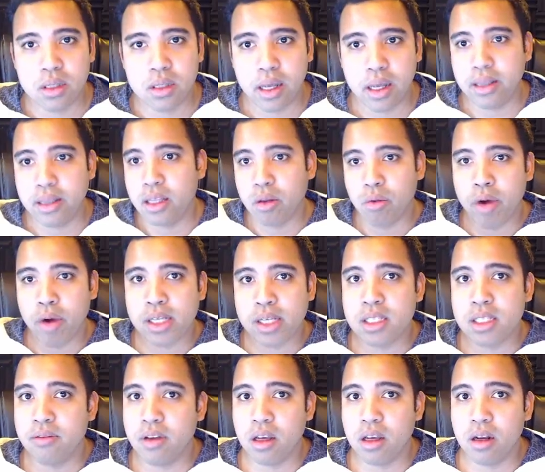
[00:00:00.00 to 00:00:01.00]
and then the rest
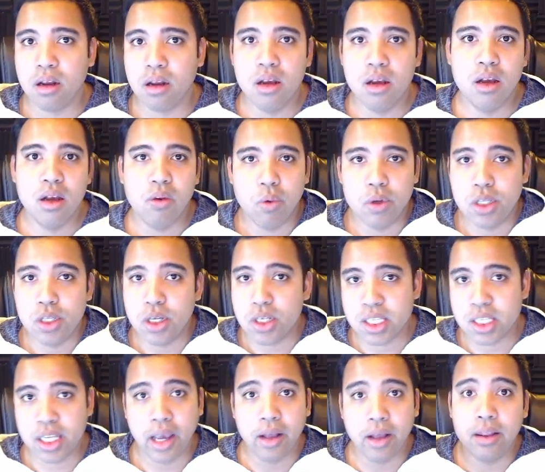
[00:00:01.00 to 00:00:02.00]
of it was just
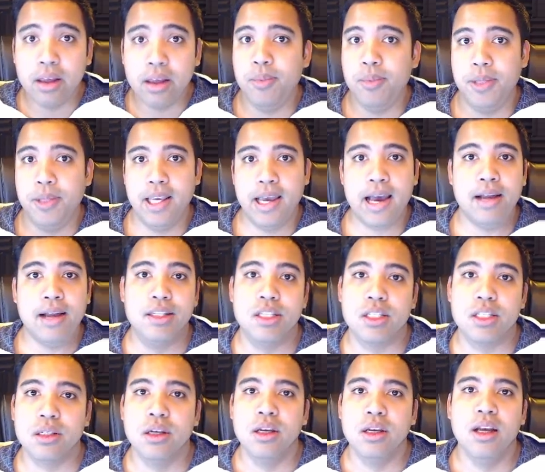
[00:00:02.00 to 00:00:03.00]
scaling up the ads.